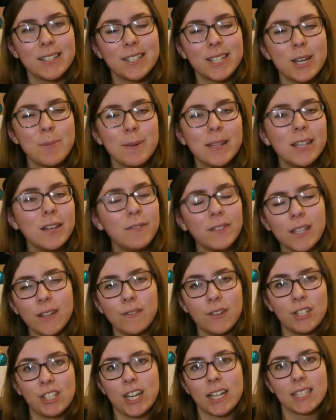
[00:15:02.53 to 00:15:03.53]
so it'd be lovely if
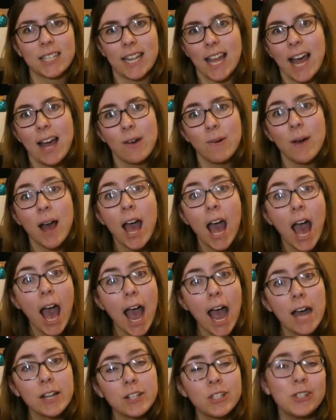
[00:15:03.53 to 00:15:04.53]
you checked that out,
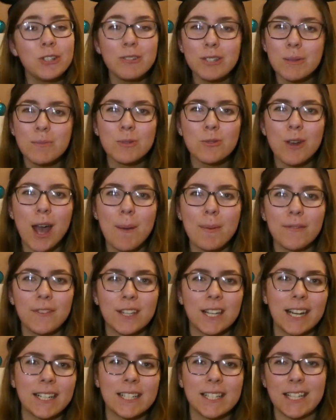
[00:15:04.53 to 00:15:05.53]
and do subscribe if
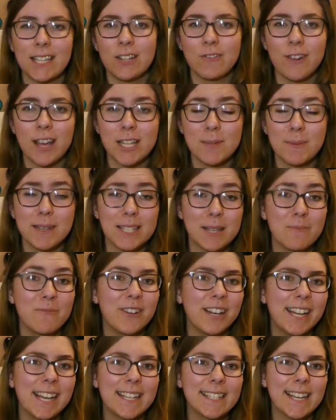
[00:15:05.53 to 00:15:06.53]
you'd like to see the rest, because I'm
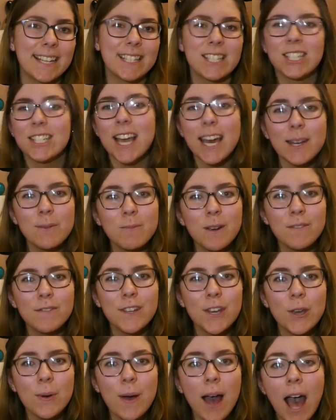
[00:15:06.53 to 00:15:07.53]
really excited to share them with
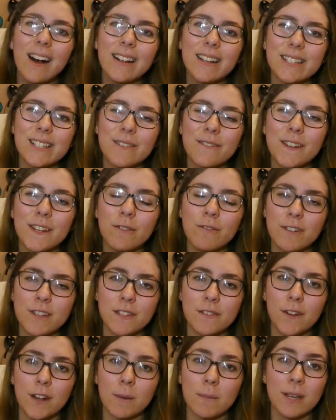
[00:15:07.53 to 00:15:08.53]
you. Also, feel free
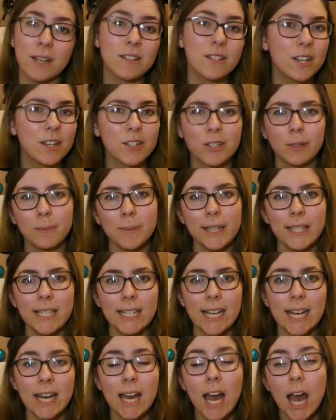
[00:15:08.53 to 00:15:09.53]
to follow me on social
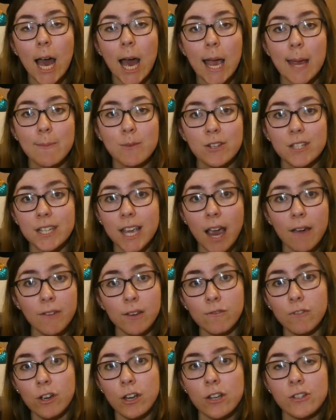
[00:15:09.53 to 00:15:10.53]
media. I am just
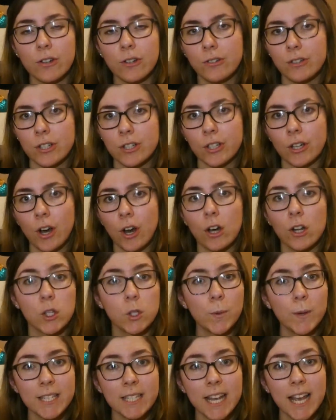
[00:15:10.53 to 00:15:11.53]
CarrieRose_ on
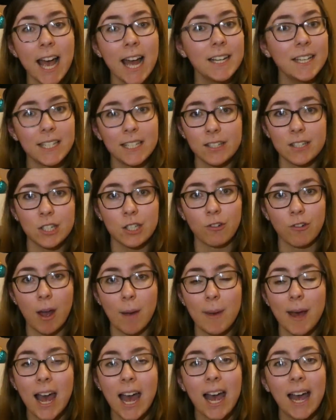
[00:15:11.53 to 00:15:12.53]
Twitter and
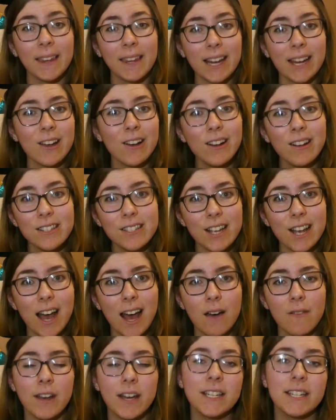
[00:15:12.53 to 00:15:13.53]
Instagram, and then I also
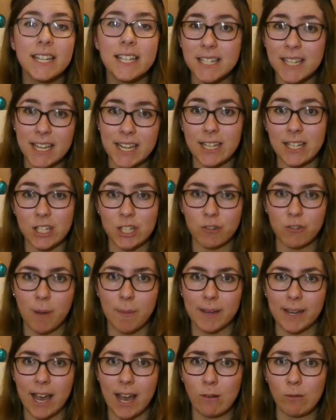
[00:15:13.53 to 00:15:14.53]
have a Disney Instagram
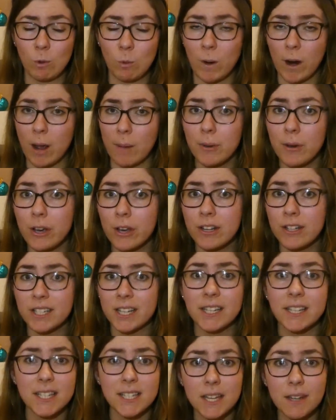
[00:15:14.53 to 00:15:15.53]
account where I
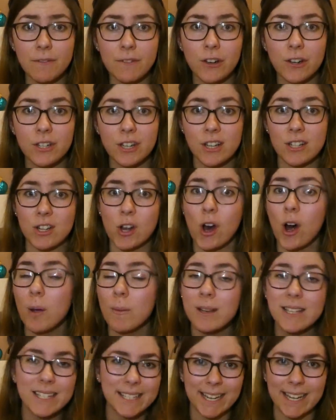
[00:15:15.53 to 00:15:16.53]
post Disney photos
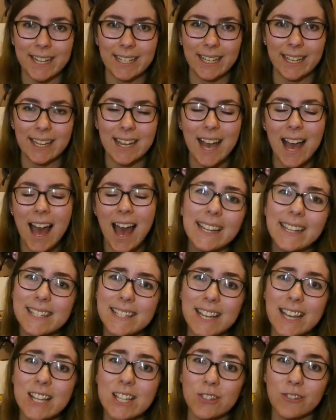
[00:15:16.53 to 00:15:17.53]
almost daily. I'll
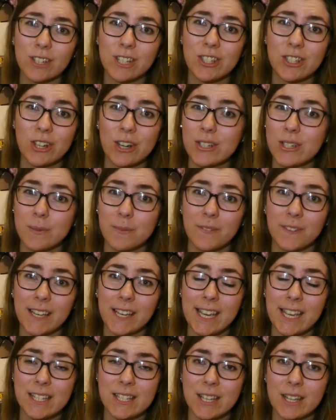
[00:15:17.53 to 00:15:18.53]
insert a screenshot or something
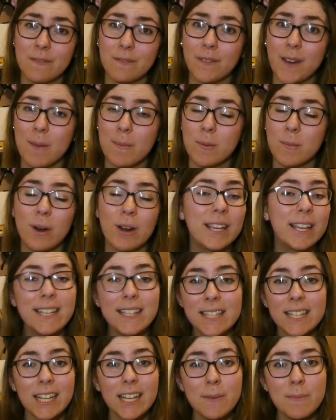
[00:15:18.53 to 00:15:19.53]
here so you can find me more
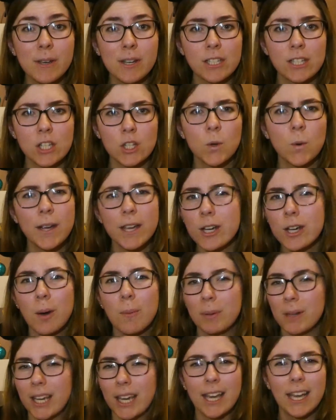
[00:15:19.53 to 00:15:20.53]
easily, because it's quite a
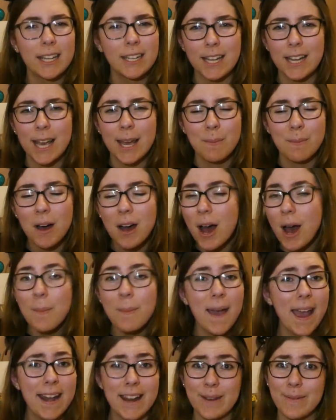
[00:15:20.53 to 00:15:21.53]
complicated name.
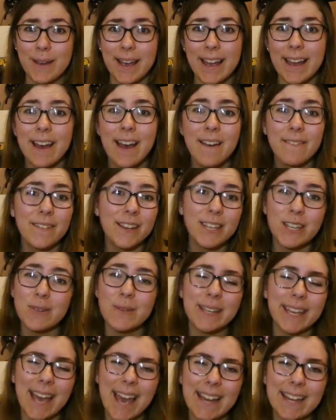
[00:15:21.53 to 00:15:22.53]
But anyway, thank you
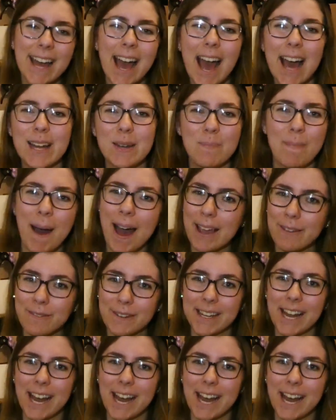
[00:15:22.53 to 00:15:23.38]
again, and bye for